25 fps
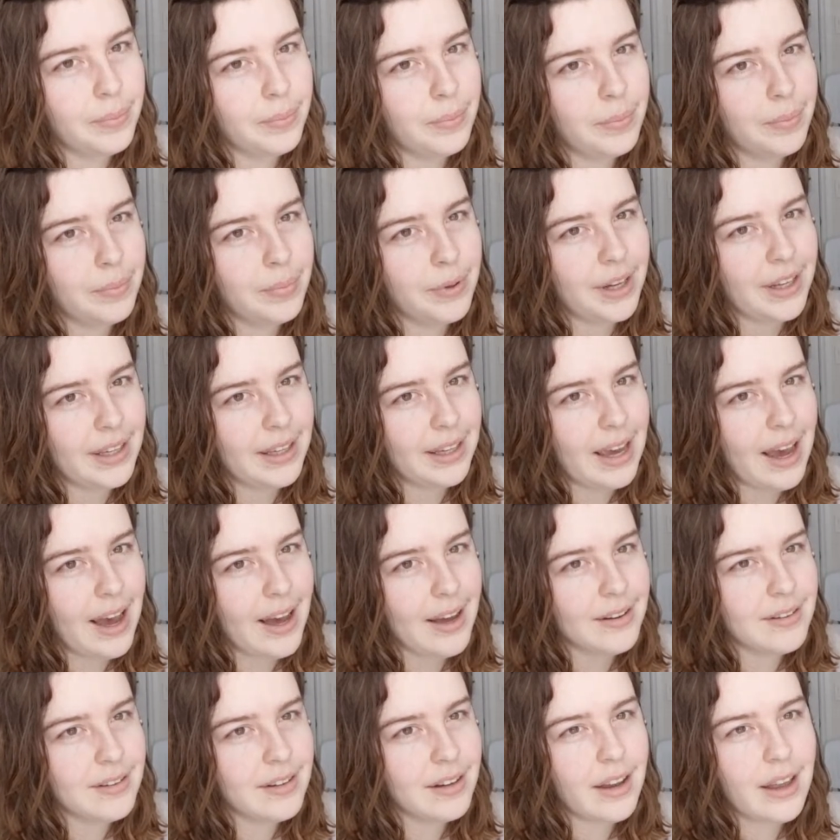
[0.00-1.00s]
But yeah,
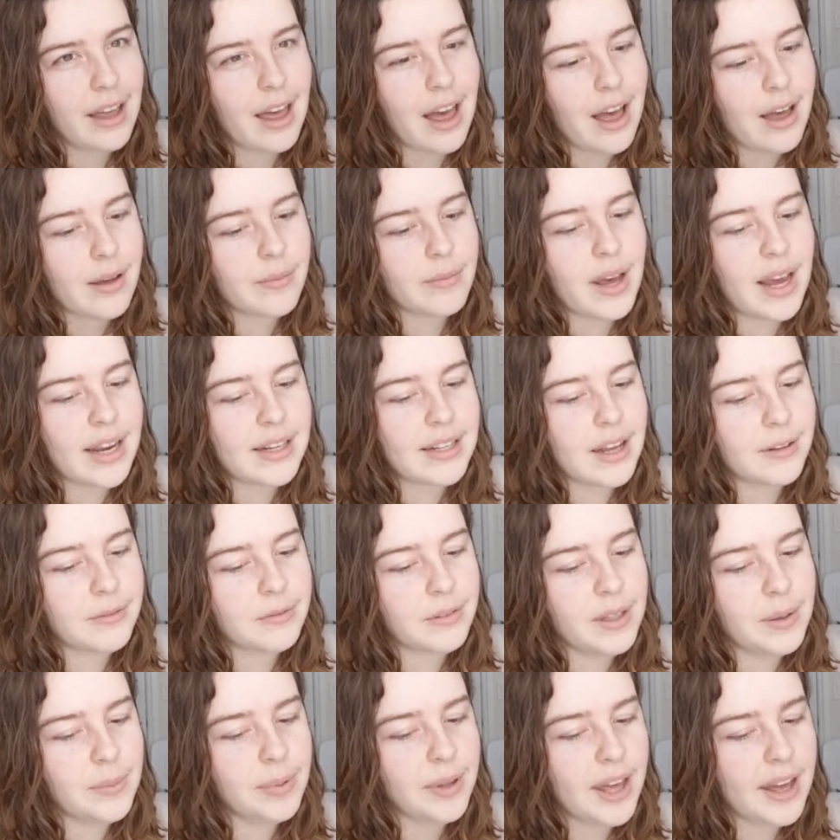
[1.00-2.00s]
I
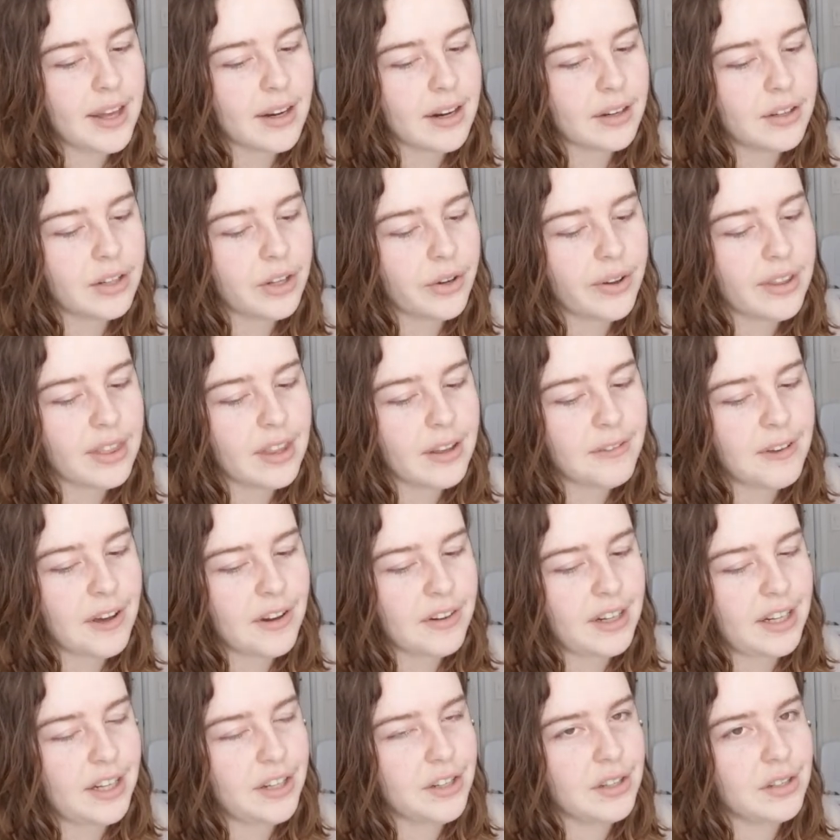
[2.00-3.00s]
definitely plan on doing the
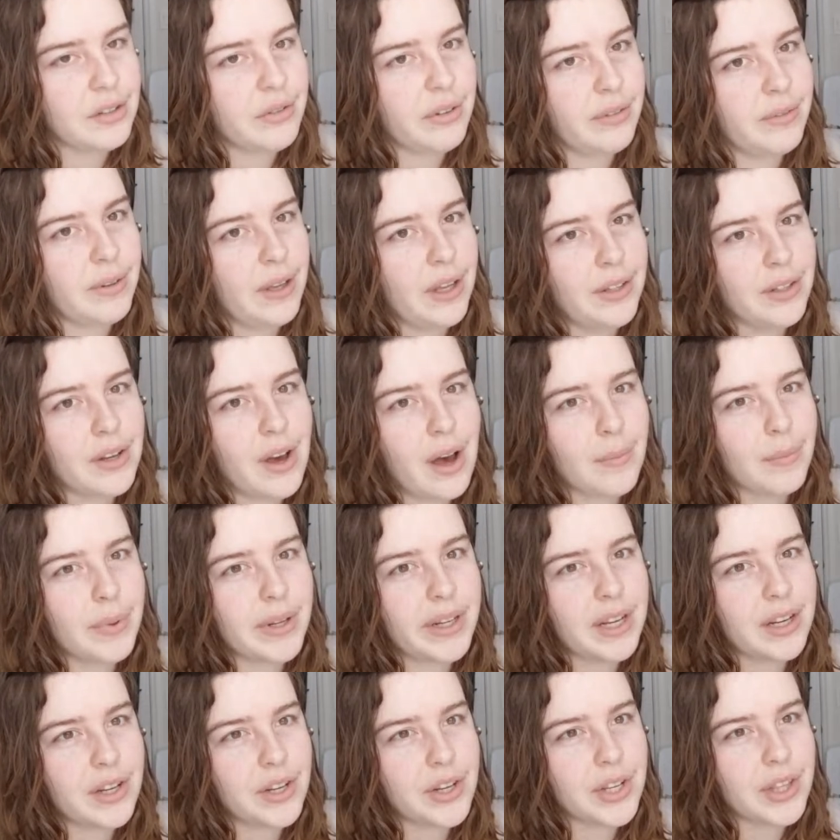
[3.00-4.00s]
Foundations Rebuild
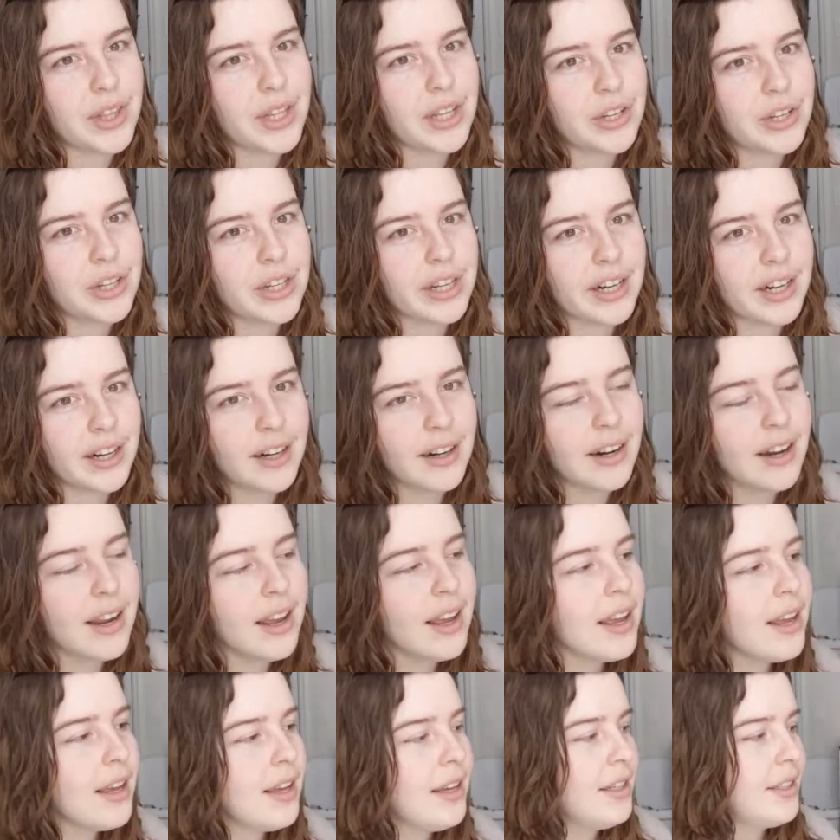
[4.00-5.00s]
competition this year.
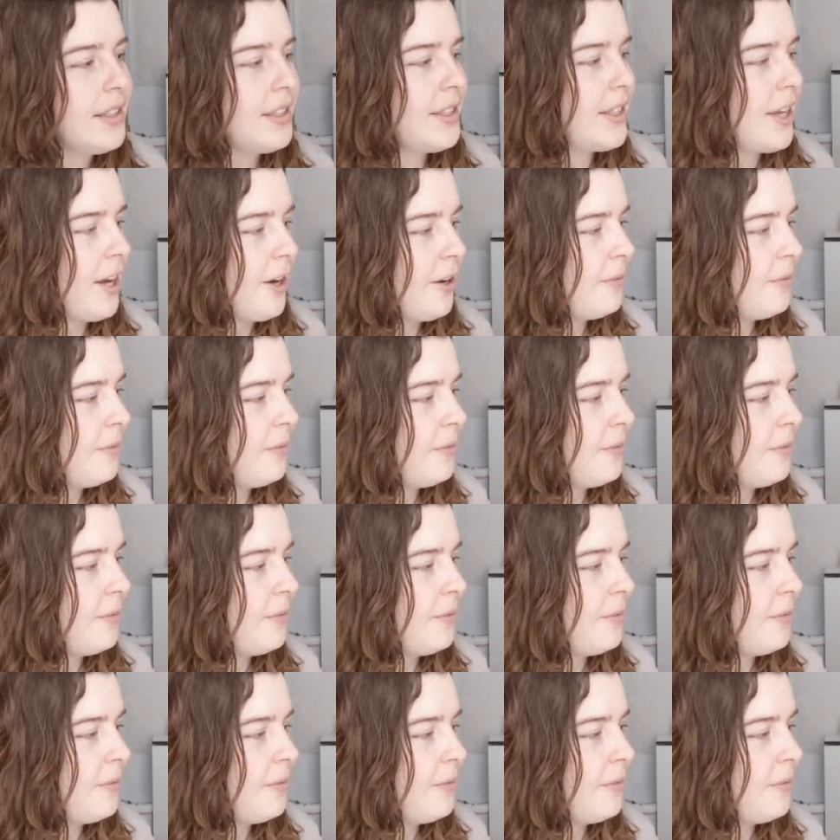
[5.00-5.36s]
So,